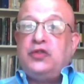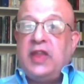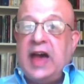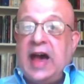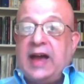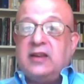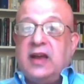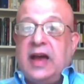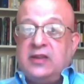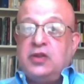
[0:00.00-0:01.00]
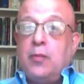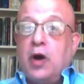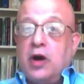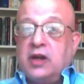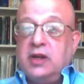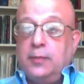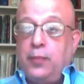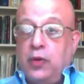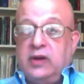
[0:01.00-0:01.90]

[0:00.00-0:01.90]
that as a marketing point.